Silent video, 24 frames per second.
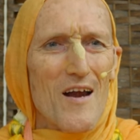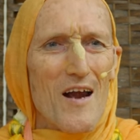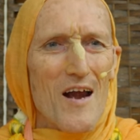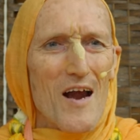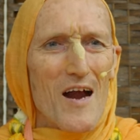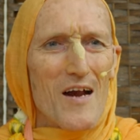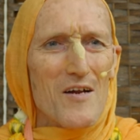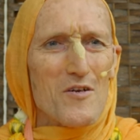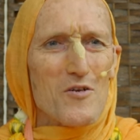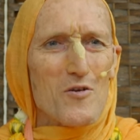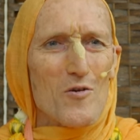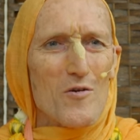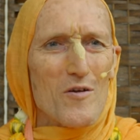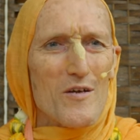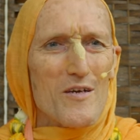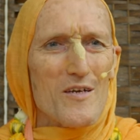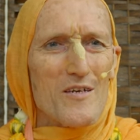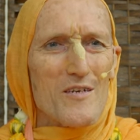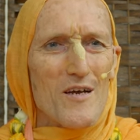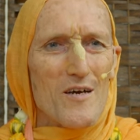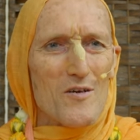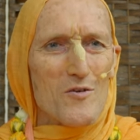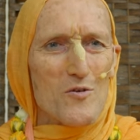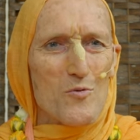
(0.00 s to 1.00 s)
Actually,
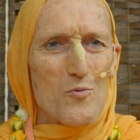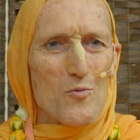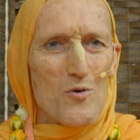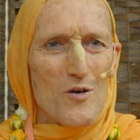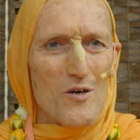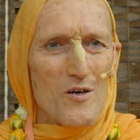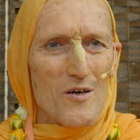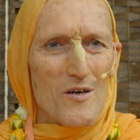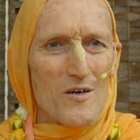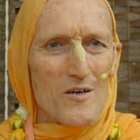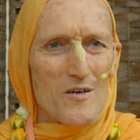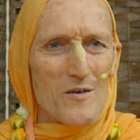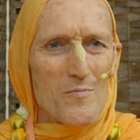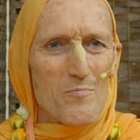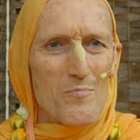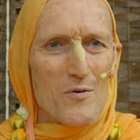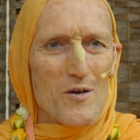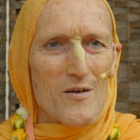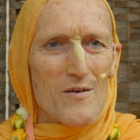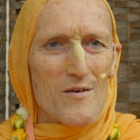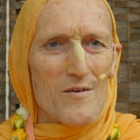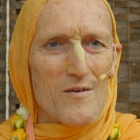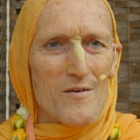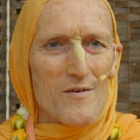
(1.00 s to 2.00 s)
it does work,
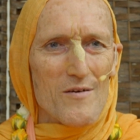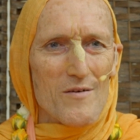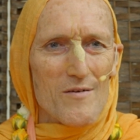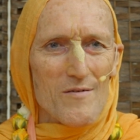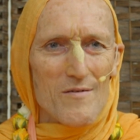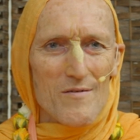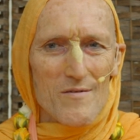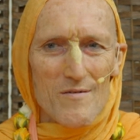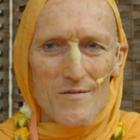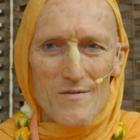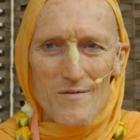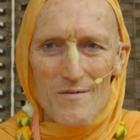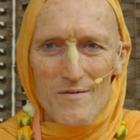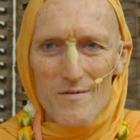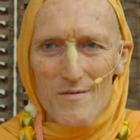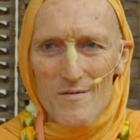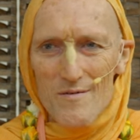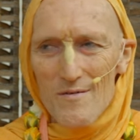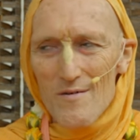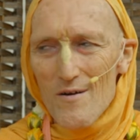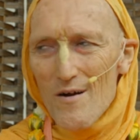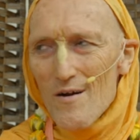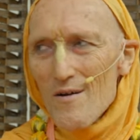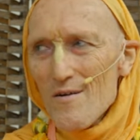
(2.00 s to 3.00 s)
but
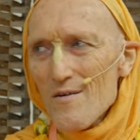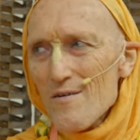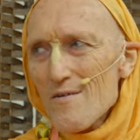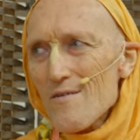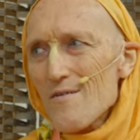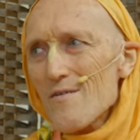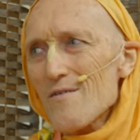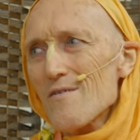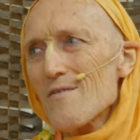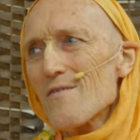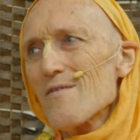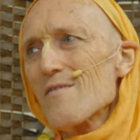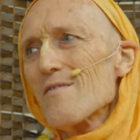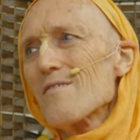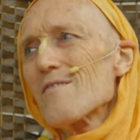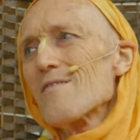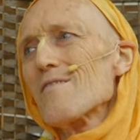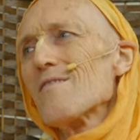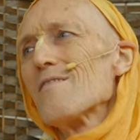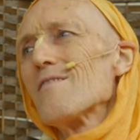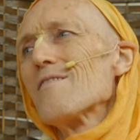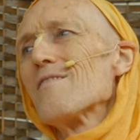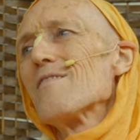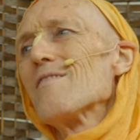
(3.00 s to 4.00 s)
not
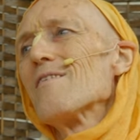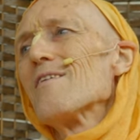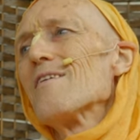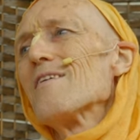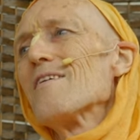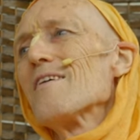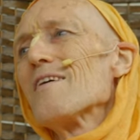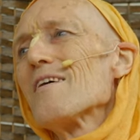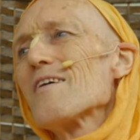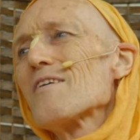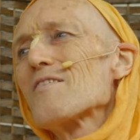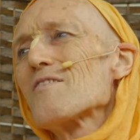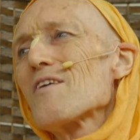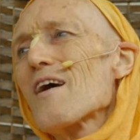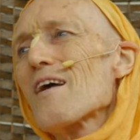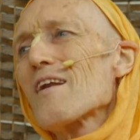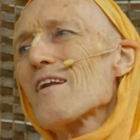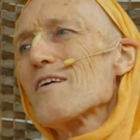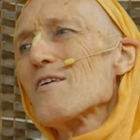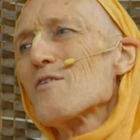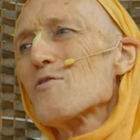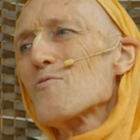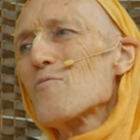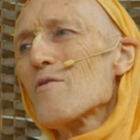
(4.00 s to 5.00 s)

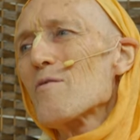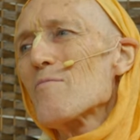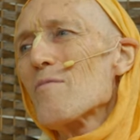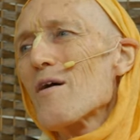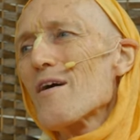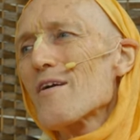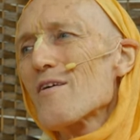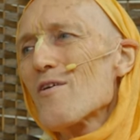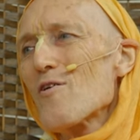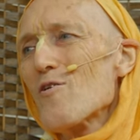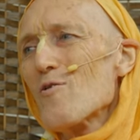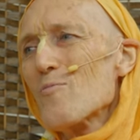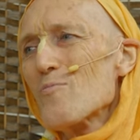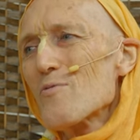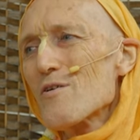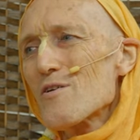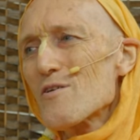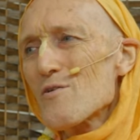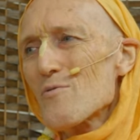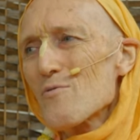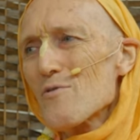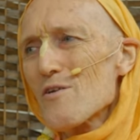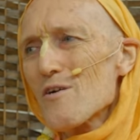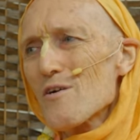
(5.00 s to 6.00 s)
exactly as we might hope it
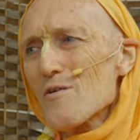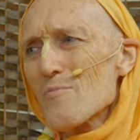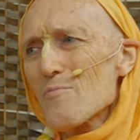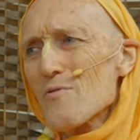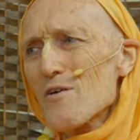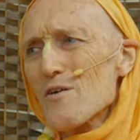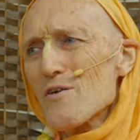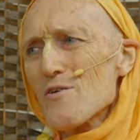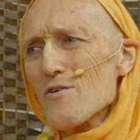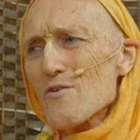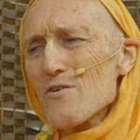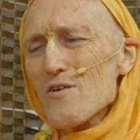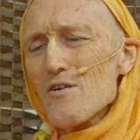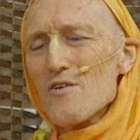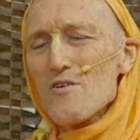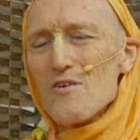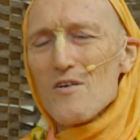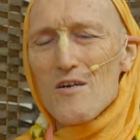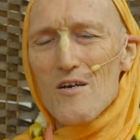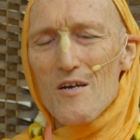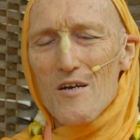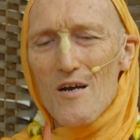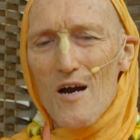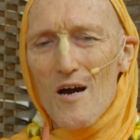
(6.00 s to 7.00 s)
to work, because it's
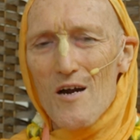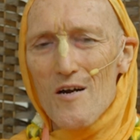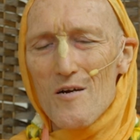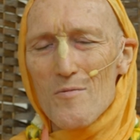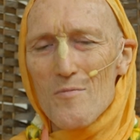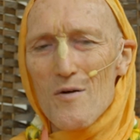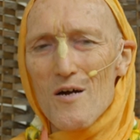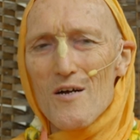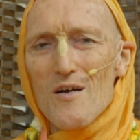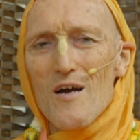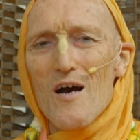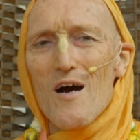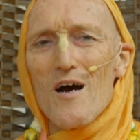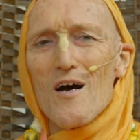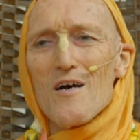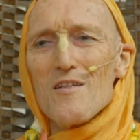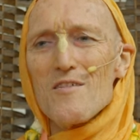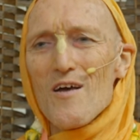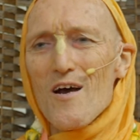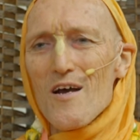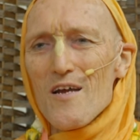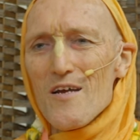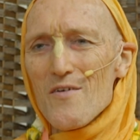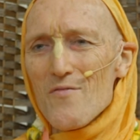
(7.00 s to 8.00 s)
karmana
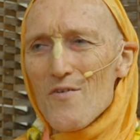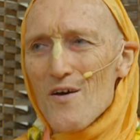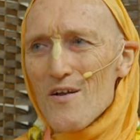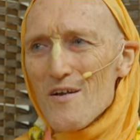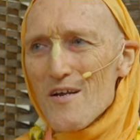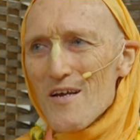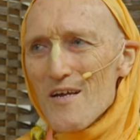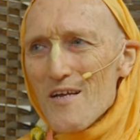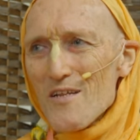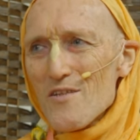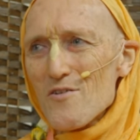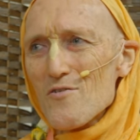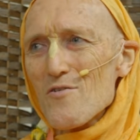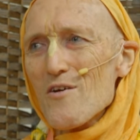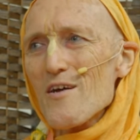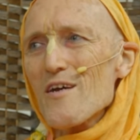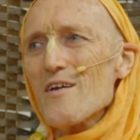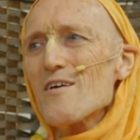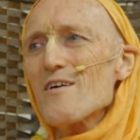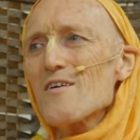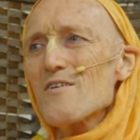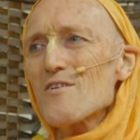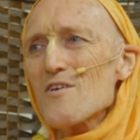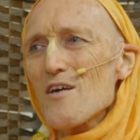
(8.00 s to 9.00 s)
daiva
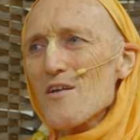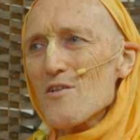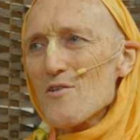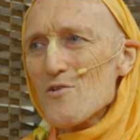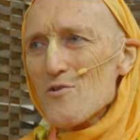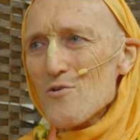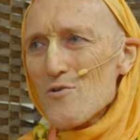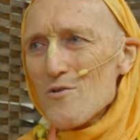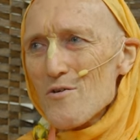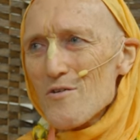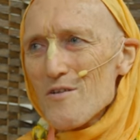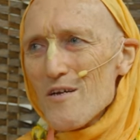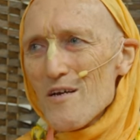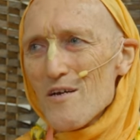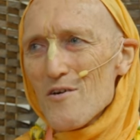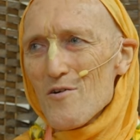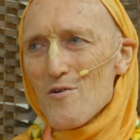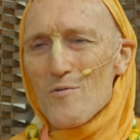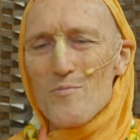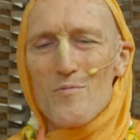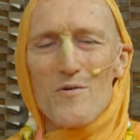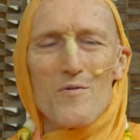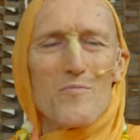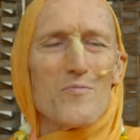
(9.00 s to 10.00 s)
netrena jantur
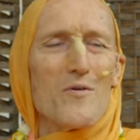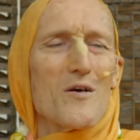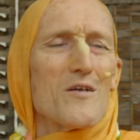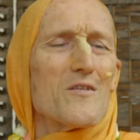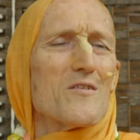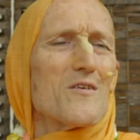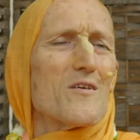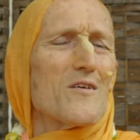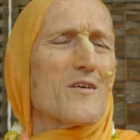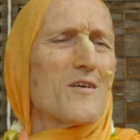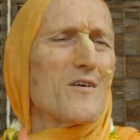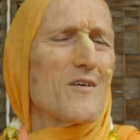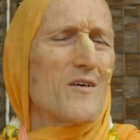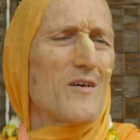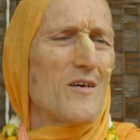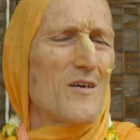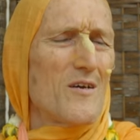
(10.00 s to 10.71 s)
deho papate.